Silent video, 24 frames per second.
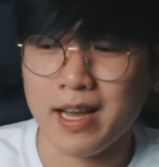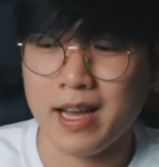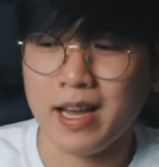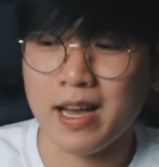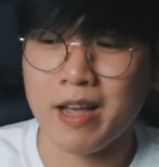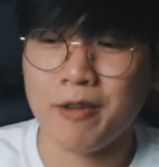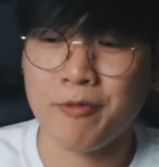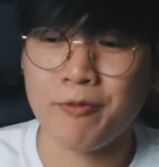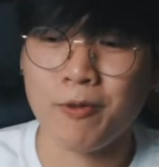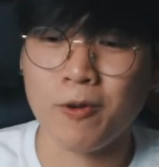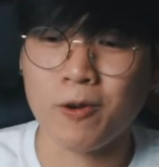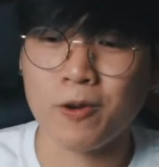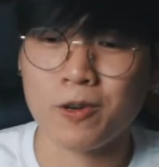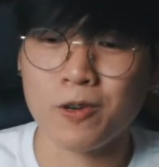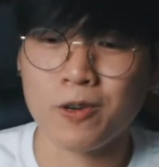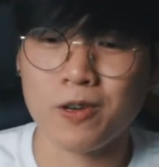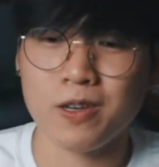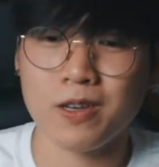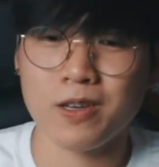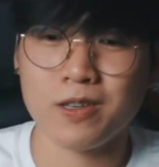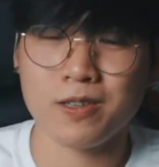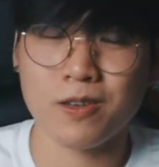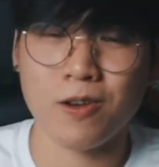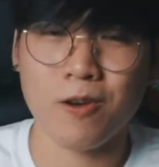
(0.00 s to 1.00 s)
I
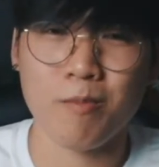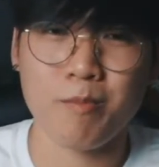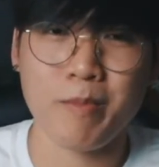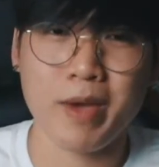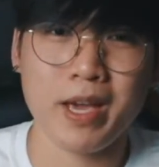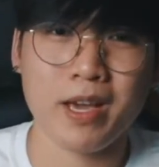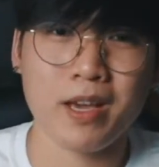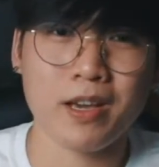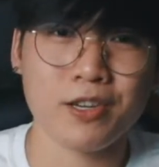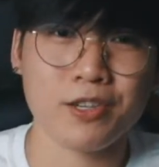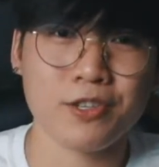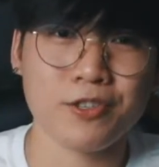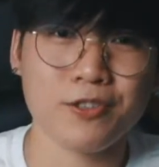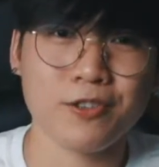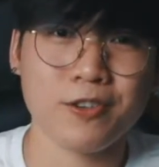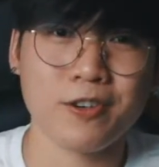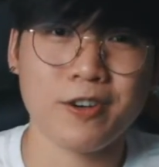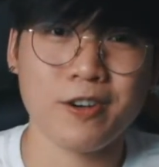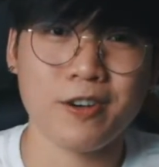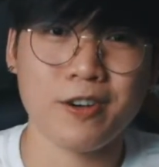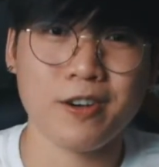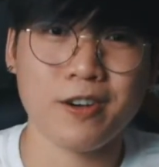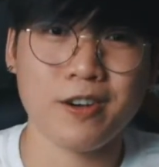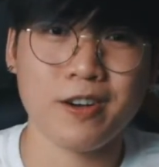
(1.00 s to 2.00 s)
focus on making
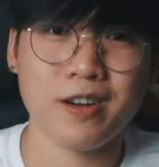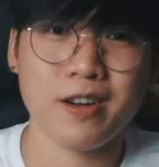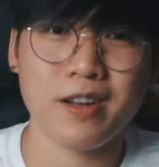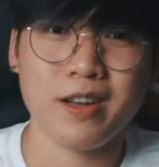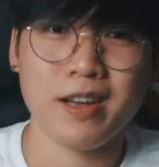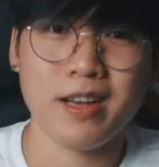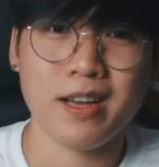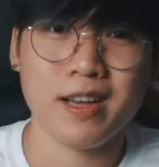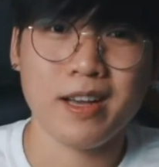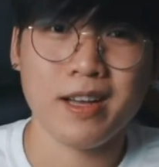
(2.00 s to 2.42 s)
sure